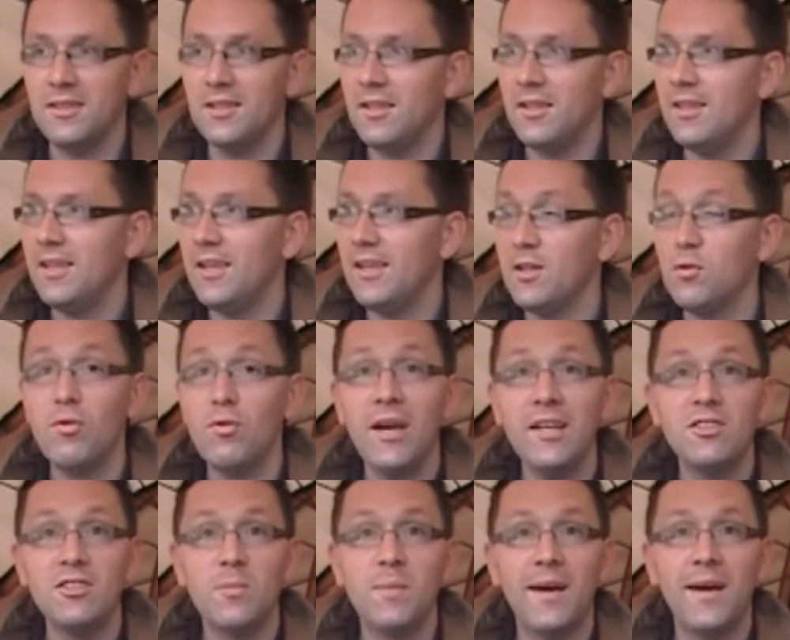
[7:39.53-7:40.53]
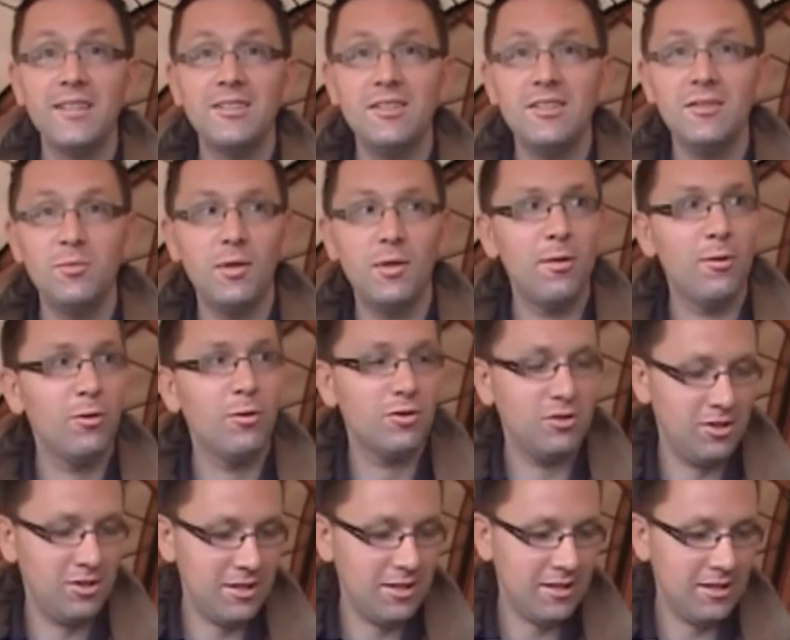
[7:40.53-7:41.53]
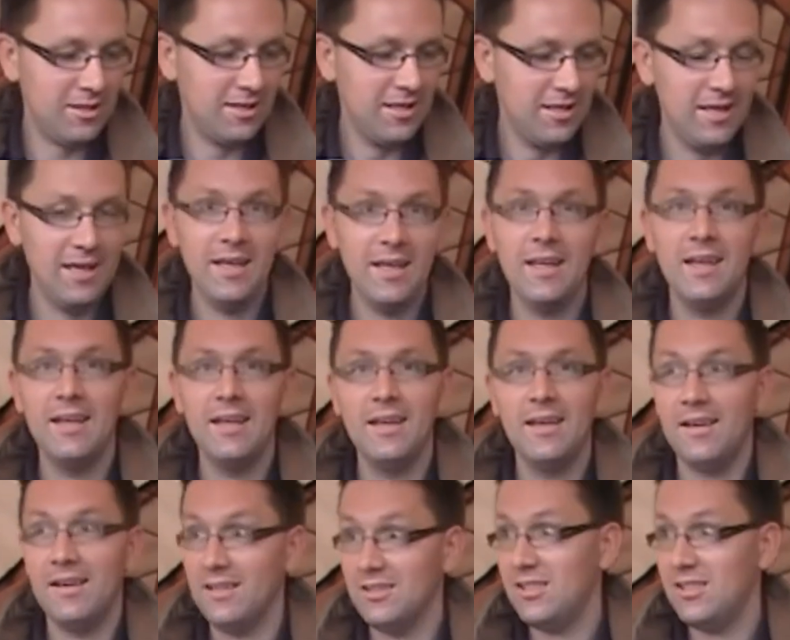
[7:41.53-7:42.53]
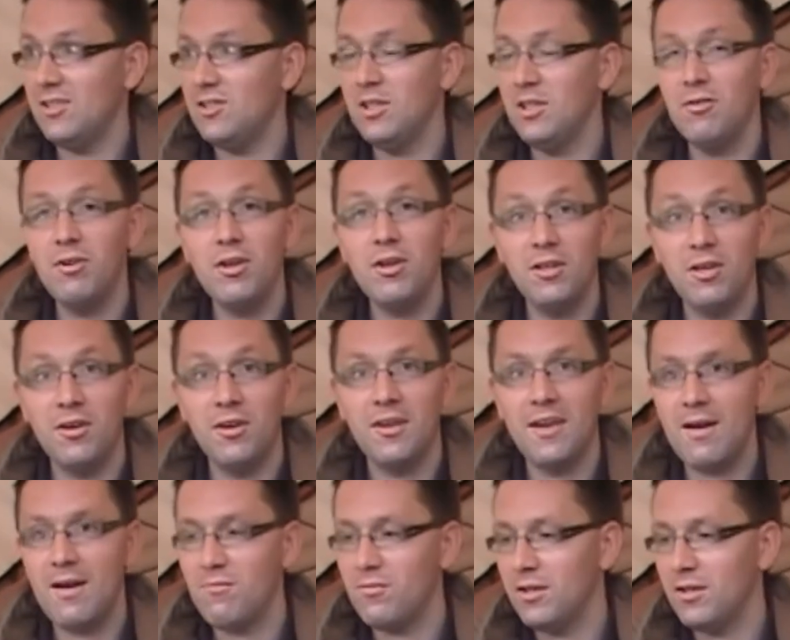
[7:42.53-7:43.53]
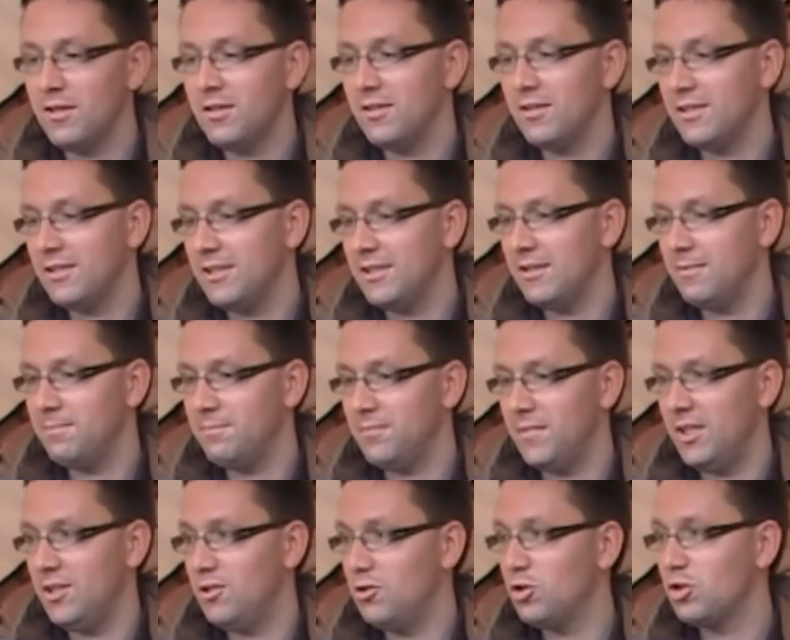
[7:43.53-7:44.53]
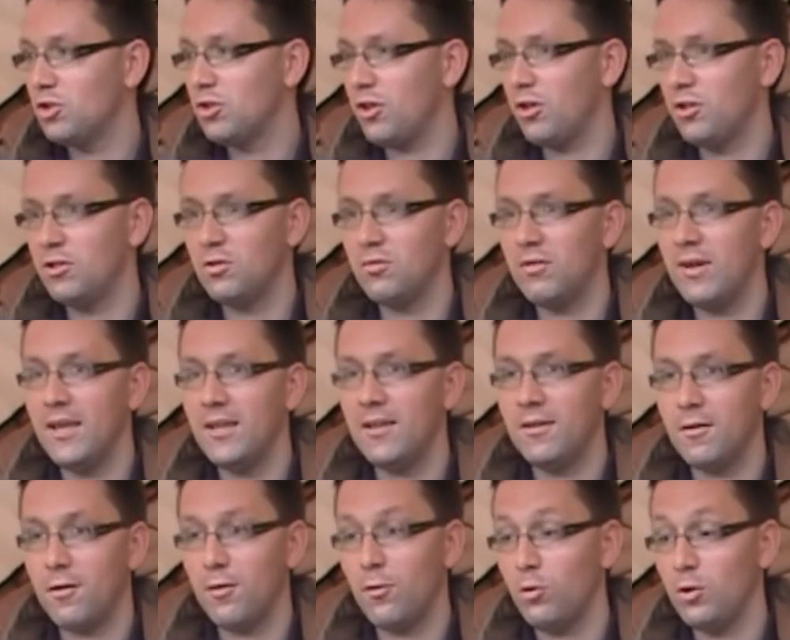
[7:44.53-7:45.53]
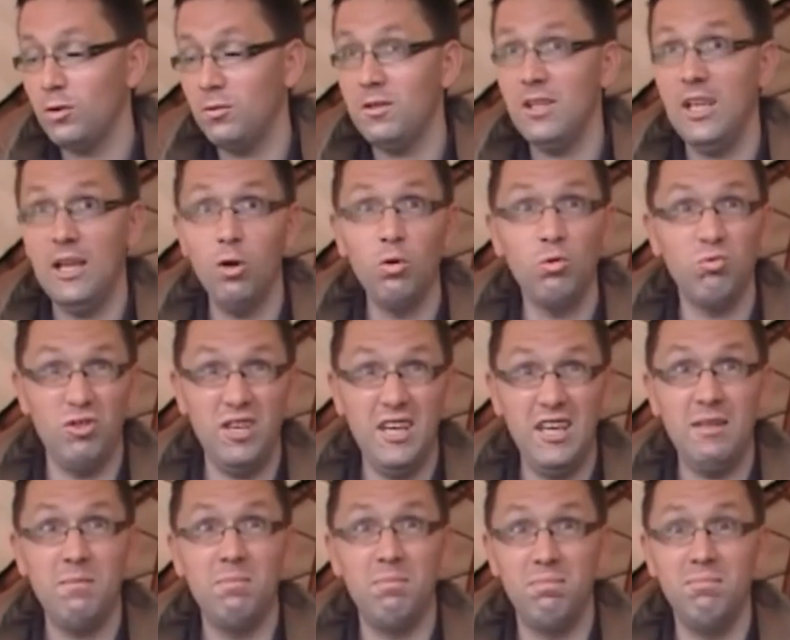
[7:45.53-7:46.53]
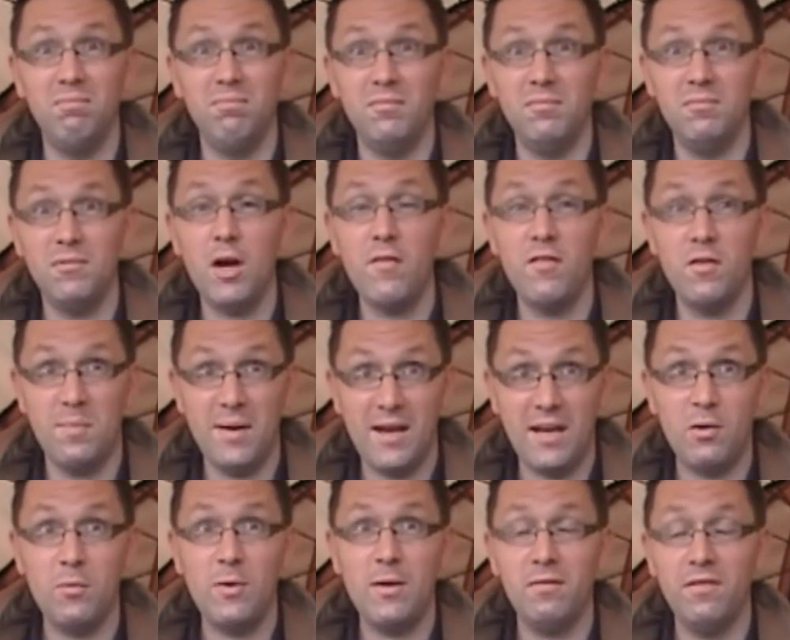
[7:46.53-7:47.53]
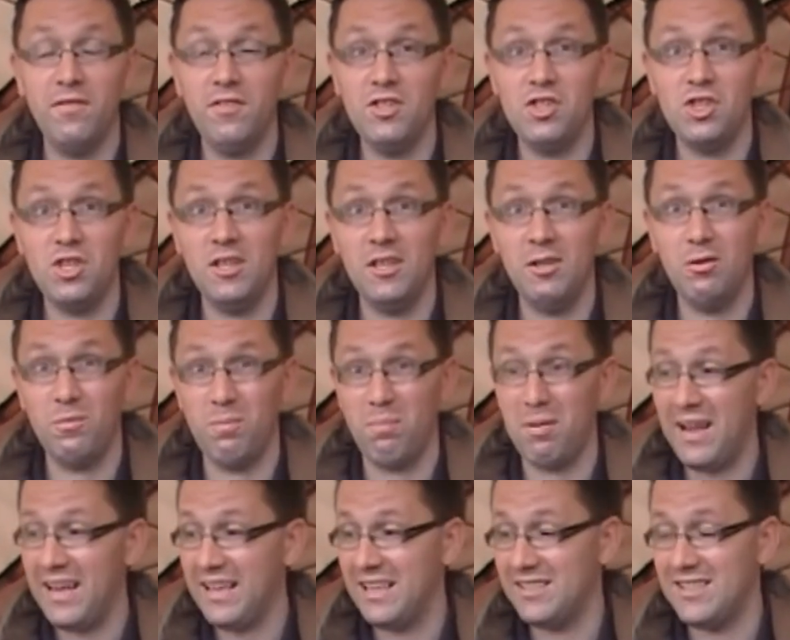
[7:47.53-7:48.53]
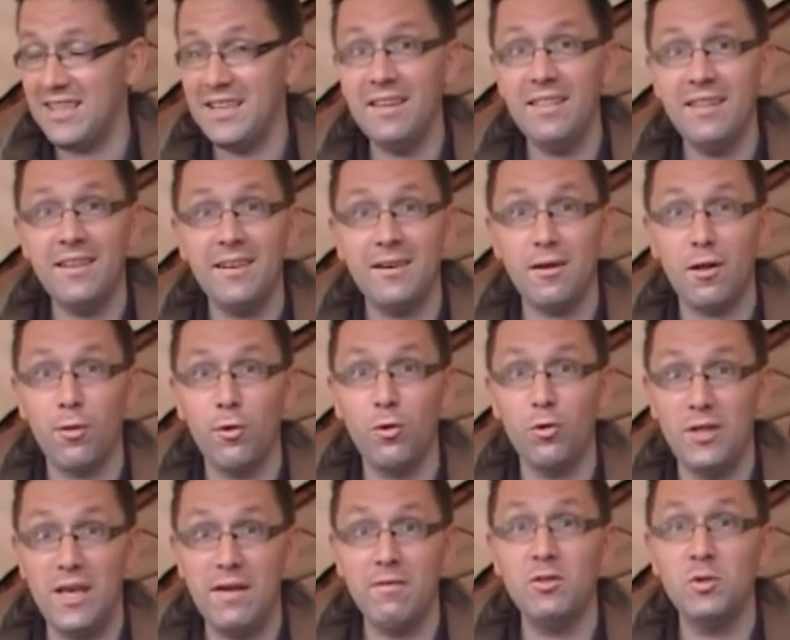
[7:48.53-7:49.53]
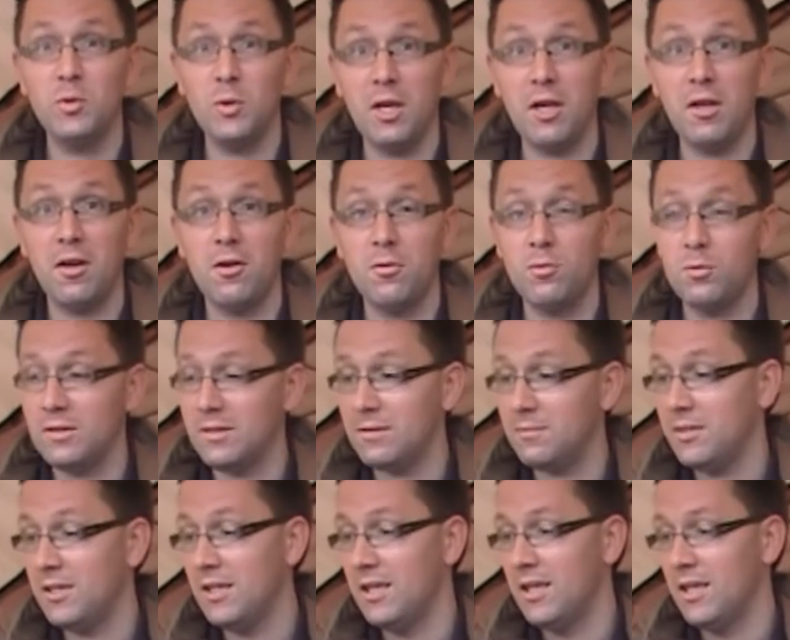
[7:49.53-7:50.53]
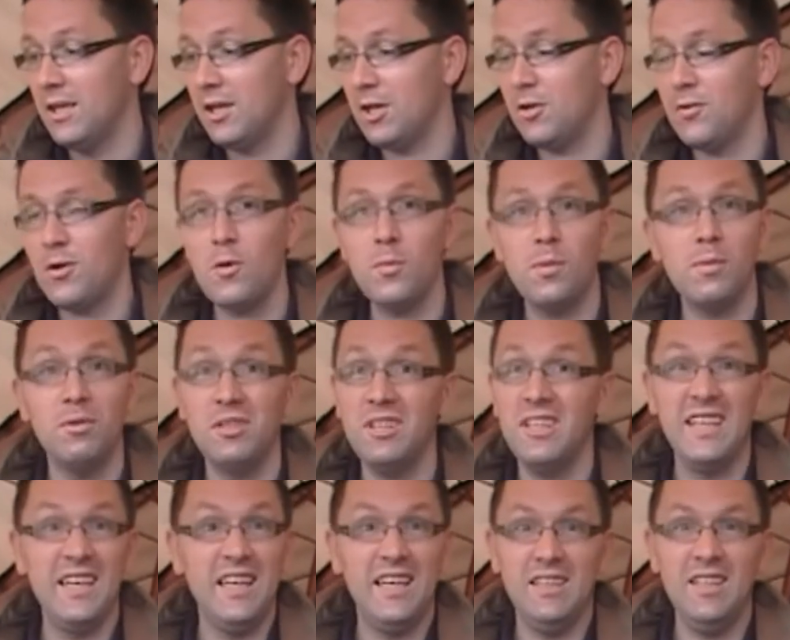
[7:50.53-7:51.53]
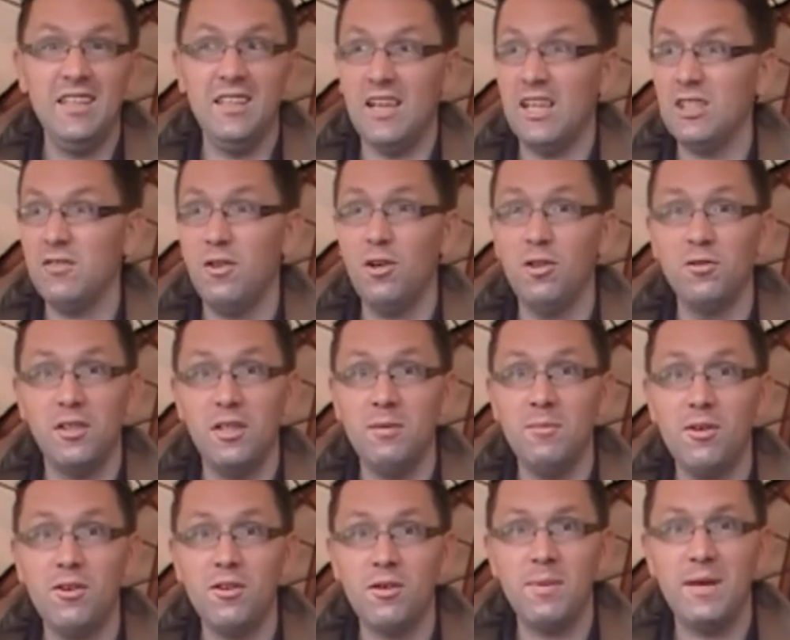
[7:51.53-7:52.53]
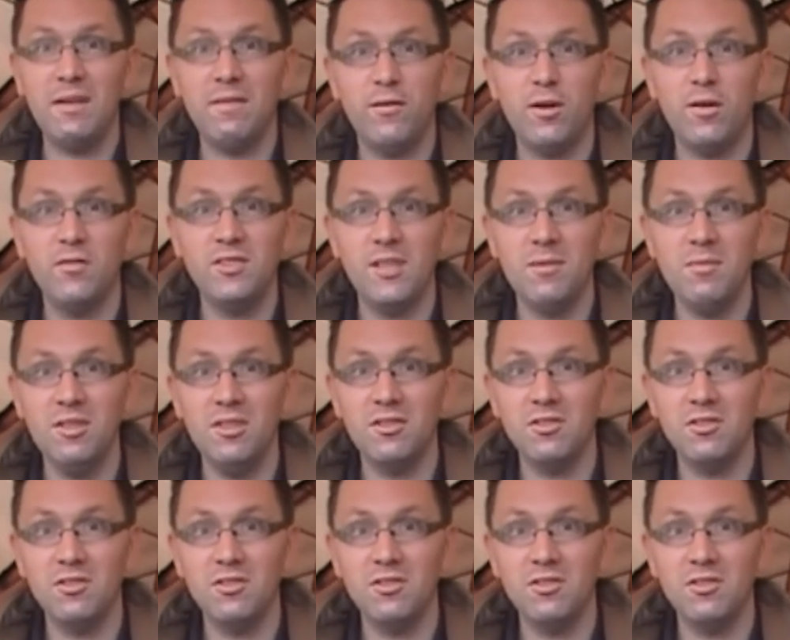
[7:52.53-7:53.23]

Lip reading: The rain's abated. We thought, I said to you early on camera, it just started to rain, and I thought it looked really, over the back of where we're fishing, it looked black as anything, and I thought the heavens were going to open, but it didn't last for long, did it, Mark? About 5-10 minutes?